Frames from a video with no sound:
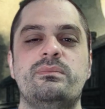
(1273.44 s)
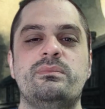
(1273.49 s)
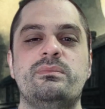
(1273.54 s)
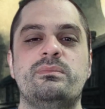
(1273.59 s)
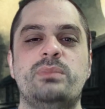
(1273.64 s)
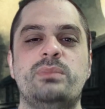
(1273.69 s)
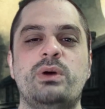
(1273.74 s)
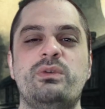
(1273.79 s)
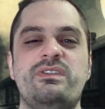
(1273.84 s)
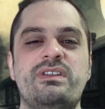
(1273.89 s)

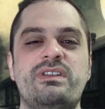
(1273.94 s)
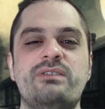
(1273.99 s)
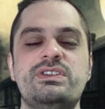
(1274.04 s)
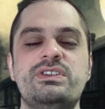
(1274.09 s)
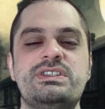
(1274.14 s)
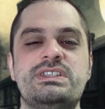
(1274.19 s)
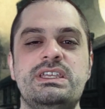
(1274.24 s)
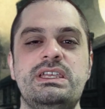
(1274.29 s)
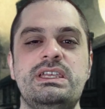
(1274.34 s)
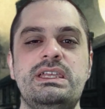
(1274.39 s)
But we've never
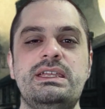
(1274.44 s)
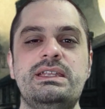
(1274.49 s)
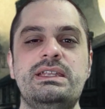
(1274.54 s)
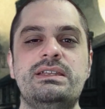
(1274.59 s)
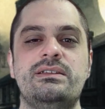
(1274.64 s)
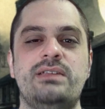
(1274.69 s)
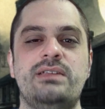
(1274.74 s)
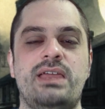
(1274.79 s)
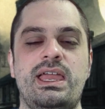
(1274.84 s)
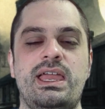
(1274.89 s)

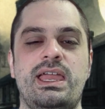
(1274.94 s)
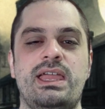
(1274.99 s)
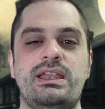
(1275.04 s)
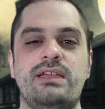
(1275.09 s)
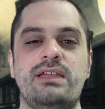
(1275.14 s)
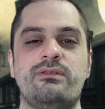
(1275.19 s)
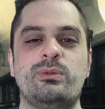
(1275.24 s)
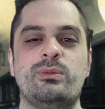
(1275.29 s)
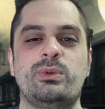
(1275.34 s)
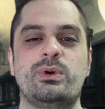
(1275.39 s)
seen a
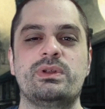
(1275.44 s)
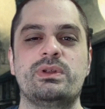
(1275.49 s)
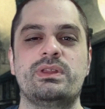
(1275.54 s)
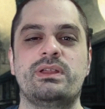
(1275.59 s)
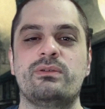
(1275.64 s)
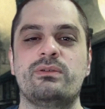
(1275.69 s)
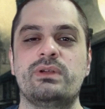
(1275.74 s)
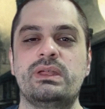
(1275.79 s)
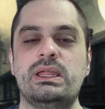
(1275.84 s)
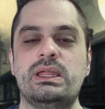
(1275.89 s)
Neverborn that
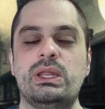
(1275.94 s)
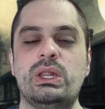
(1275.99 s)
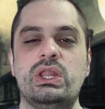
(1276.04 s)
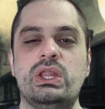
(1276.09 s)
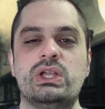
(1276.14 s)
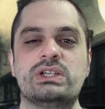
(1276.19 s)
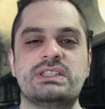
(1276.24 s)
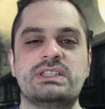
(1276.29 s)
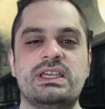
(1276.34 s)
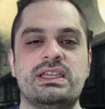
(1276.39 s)
really
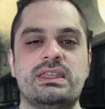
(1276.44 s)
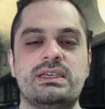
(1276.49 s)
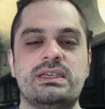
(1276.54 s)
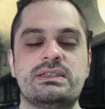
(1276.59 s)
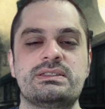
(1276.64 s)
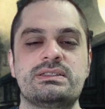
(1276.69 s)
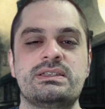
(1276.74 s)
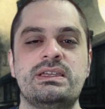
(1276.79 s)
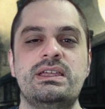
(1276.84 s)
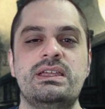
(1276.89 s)
looks like
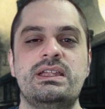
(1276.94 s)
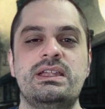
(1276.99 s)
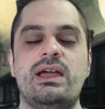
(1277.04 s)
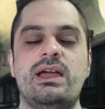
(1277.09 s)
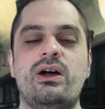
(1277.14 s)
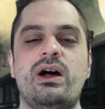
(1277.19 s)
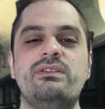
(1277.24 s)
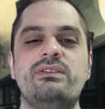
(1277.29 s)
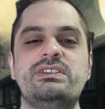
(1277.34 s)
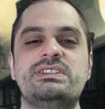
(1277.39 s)
this. Now,
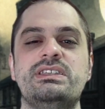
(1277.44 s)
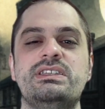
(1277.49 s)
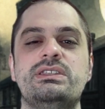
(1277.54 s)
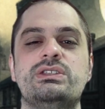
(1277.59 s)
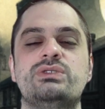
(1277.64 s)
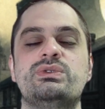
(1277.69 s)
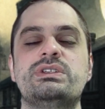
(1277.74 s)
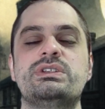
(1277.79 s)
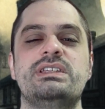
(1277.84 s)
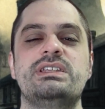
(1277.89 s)
obviously, the
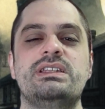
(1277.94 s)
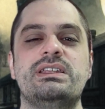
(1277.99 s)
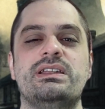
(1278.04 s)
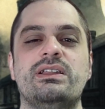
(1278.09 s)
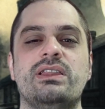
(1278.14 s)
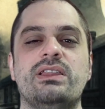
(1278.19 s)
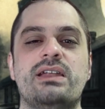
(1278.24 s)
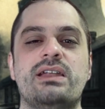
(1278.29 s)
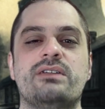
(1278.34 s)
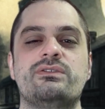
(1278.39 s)
twisting did a
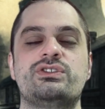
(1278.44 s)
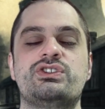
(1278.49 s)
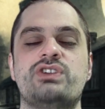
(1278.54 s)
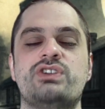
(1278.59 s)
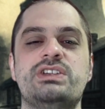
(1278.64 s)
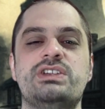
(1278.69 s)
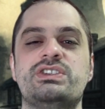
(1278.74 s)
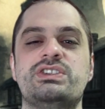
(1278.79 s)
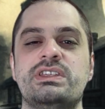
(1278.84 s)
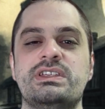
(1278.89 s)
lot of
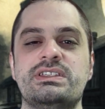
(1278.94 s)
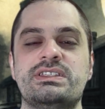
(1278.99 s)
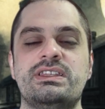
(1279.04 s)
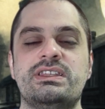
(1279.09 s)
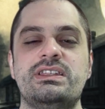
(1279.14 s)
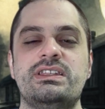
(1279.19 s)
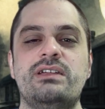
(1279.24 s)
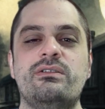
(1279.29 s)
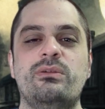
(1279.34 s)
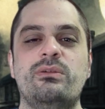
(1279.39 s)
strange things to the
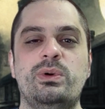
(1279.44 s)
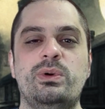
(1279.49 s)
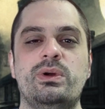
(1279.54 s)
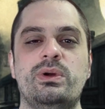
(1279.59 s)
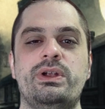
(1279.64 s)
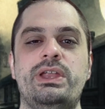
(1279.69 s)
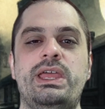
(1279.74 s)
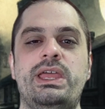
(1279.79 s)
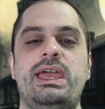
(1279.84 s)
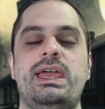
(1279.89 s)

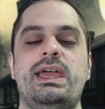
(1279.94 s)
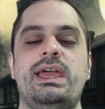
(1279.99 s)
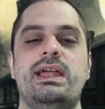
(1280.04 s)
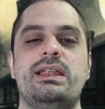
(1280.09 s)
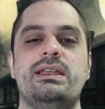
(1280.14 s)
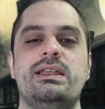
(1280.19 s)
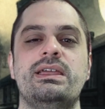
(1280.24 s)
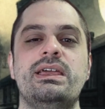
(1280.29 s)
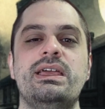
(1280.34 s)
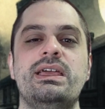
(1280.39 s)
Neverborn,
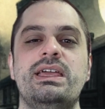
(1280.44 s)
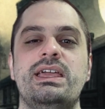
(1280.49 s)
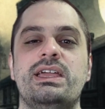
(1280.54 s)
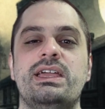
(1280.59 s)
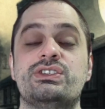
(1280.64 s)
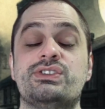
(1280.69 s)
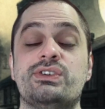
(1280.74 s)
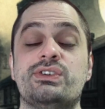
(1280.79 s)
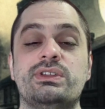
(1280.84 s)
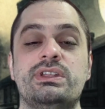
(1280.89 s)
and it's
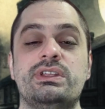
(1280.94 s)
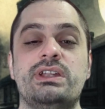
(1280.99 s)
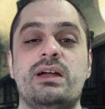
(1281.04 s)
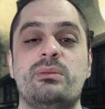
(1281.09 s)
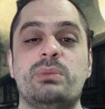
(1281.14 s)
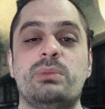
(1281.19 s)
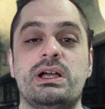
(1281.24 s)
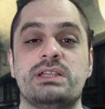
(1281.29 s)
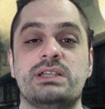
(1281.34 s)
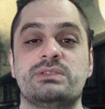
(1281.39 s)
certainly not
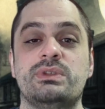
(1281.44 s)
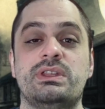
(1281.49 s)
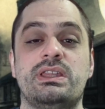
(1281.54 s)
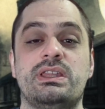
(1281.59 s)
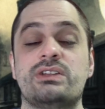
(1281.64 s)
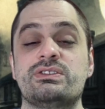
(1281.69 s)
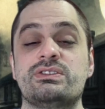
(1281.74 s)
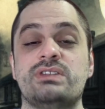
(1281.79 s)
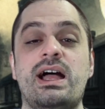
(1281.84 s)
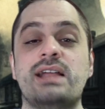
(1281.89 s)
impossible that
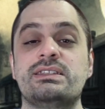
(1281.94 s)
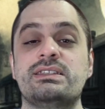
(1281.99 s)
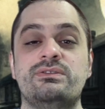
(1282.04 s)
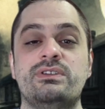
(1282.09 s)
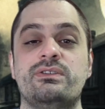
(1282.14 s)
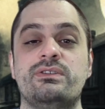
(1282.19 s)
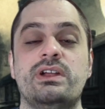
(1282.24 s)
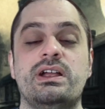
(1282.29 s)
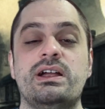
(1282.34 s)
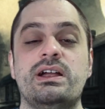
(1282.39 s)
there's lots of
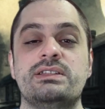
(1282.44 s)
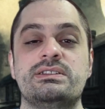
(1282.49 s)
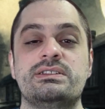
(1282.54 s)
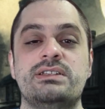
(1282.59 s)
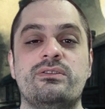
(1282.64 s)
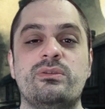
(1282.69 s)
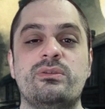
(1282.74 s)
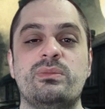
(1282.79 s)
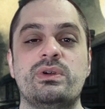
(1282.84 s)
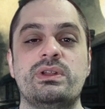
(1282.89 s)
different kinds of
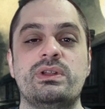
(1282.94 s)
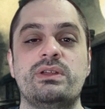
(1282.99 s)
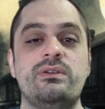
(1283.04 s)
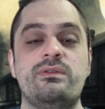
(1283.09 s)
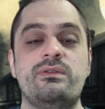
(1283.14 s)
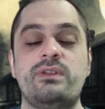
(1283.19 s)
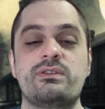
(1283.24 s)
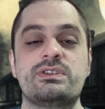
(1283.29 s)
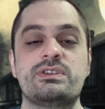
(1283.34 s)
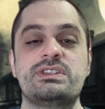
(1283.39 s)
Neverborn that we've
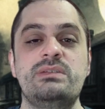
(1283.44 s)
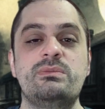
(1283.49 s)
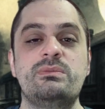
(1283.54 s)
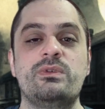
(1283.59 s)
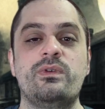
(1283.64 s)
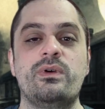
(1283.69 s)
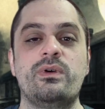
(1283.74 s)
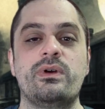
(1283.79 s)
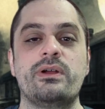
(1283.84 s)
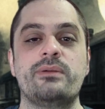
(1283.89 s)
never seen
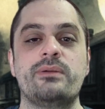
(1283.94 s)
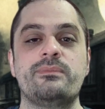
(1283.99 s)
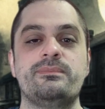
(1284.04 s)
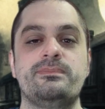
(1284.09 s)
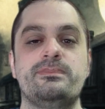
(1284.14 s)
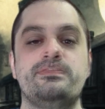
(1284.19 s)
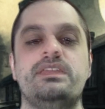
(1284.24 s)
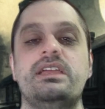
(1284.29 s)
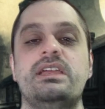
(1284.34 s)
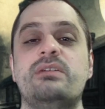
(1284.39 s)
before.
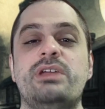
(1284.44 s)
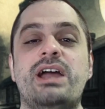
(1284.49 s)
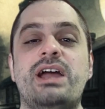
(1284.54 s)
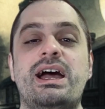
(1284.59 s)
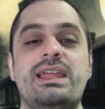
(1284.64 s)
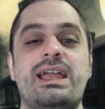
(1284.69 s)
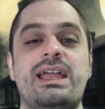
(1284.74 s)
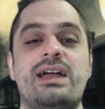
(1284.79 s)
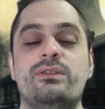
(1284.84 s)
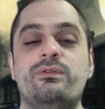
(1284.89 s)
They could be
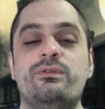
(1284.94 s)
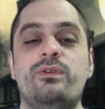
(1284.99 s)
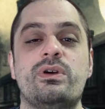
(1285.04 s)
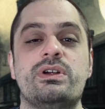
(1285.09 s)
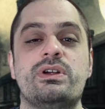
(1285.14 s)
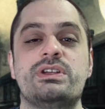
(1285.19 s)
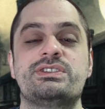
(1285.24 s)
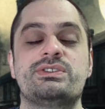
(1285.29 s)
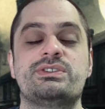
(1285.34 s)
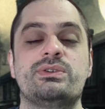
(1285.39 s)
hiding out in the
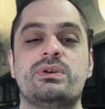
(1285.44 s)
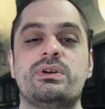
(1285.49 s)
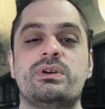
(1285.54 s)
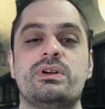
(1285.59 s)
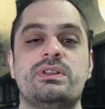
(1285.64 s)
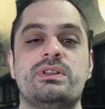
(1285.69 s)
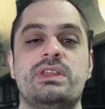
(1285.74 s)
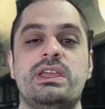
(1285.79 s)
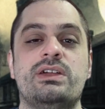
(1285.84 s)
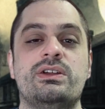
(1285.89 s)
forest, or
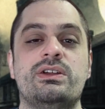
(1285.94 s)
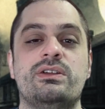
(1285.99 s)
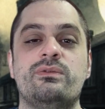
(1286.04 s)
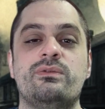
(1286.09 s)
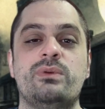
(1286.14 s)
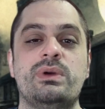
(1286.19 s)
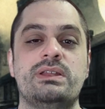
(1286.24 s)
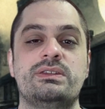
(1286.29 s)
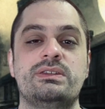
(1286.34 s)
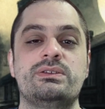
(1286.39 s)
they could have
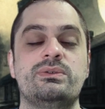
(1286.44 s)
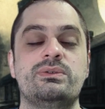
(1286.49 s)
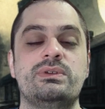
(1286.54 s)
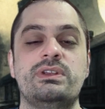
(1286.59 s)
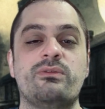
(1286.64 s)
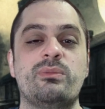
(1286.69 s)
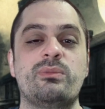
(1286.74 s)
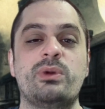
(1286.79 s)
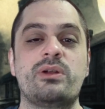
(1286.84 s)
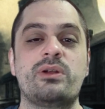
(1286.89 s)
went to a
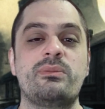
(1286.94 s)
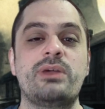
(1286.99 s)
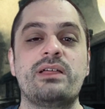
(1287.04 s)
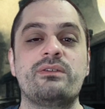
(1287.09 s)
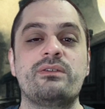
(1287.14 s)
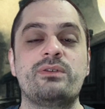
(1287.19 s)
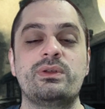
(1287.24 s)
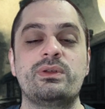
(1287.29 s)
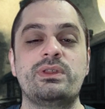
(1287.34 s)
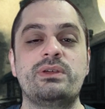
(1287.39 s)
different part of
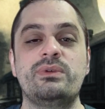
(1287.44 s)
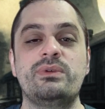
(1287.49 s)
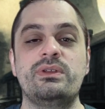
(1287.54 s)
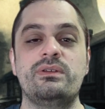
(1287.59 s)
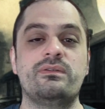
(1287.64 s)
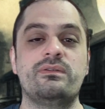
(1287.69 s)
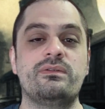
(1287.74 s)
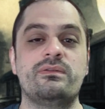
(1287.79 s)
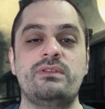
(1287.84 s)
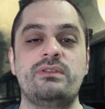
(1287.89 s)
Malifaux that
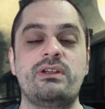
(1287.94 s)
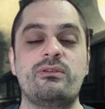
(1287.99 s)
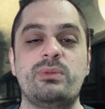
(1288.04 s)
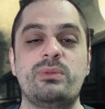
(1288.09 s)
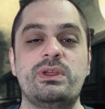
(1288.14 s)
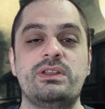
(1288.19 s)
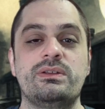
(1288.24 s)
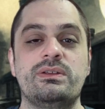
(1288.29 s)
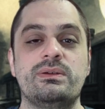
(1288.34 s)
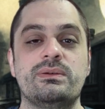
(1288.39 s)
we've never
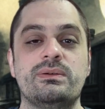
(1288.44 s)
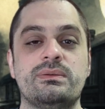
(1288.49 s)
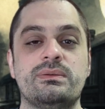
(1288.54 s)
been to.